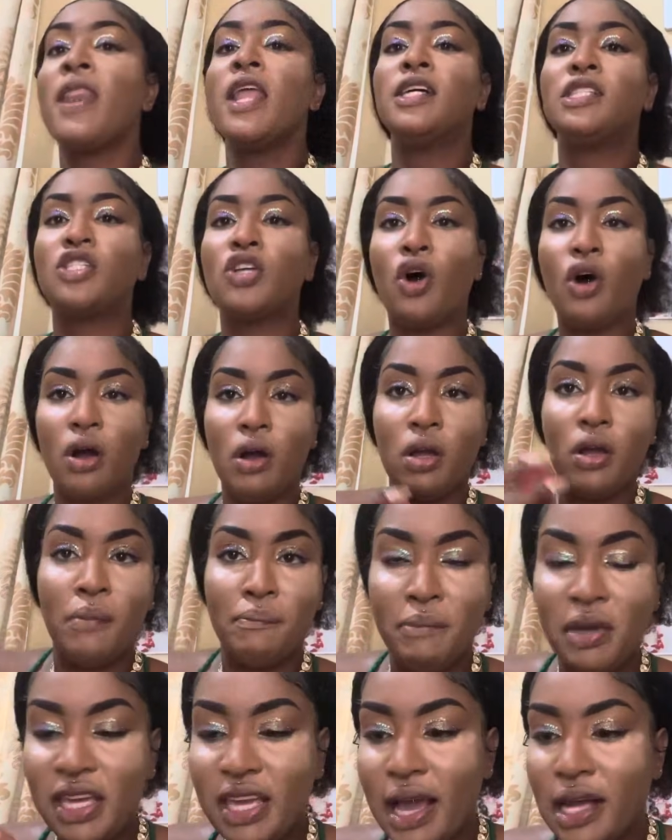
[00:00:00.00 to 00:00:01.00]
So
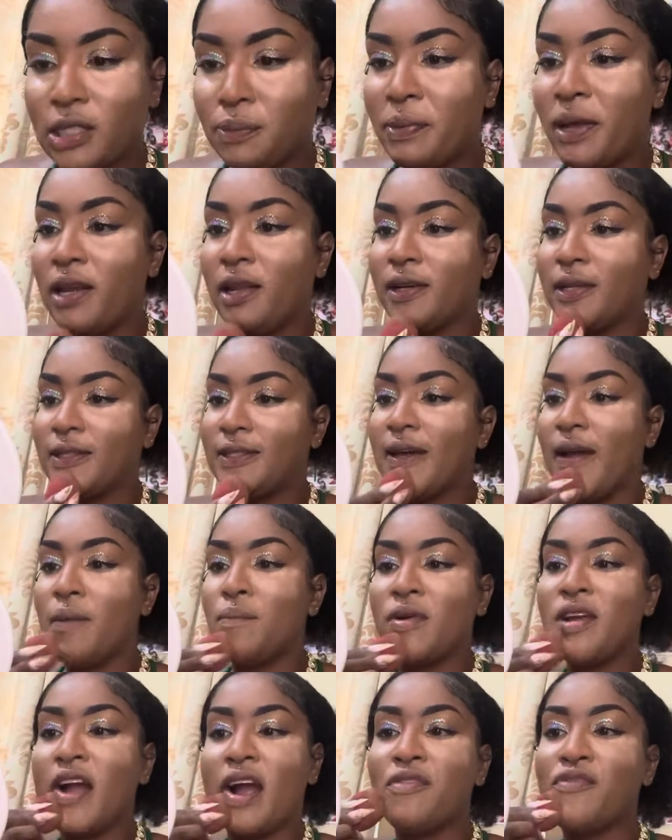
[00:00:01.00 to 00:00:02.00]
me can spend like a little time
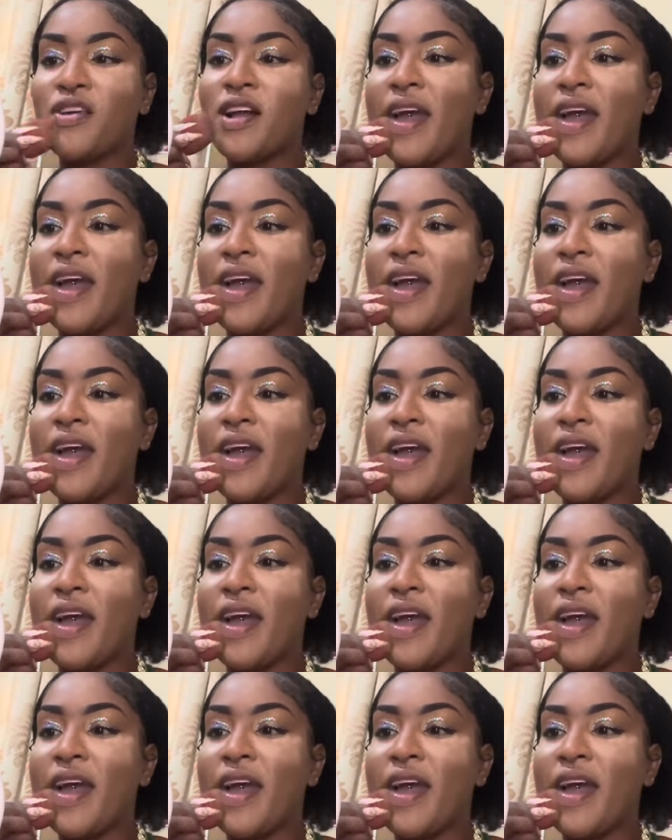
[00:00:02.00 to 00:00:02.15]
with her for